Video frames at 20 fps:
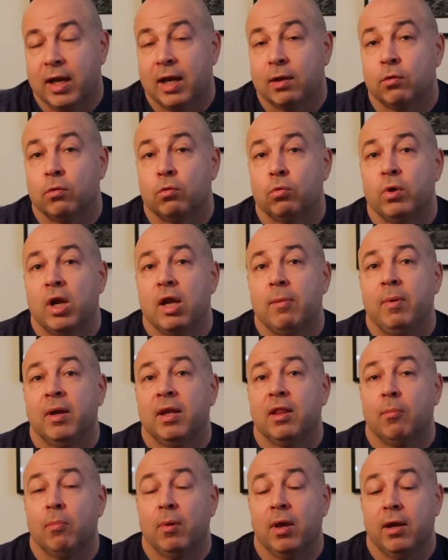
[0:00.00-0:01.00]
out
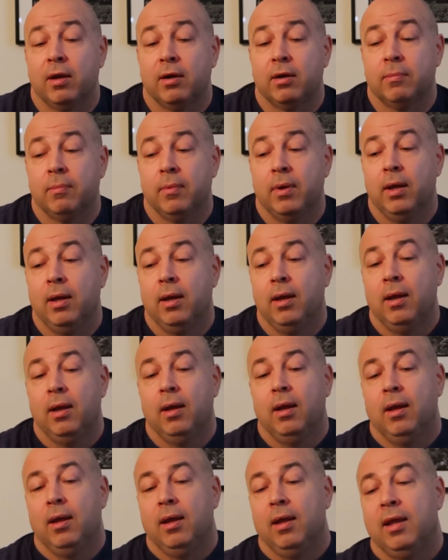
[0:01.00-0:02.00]
raping the player
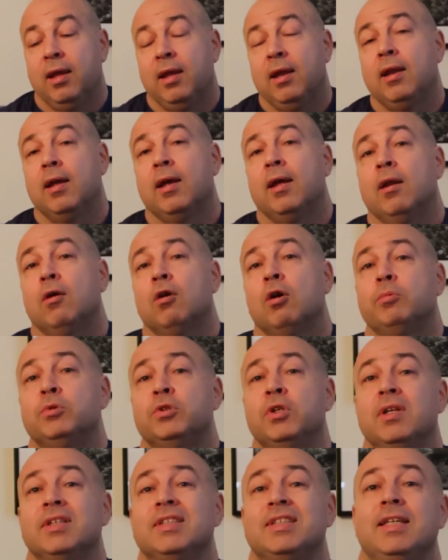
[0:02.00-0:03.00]
in an
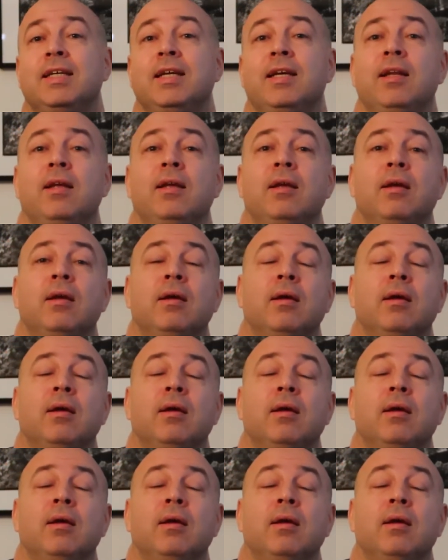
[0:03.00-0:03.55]
optional scene,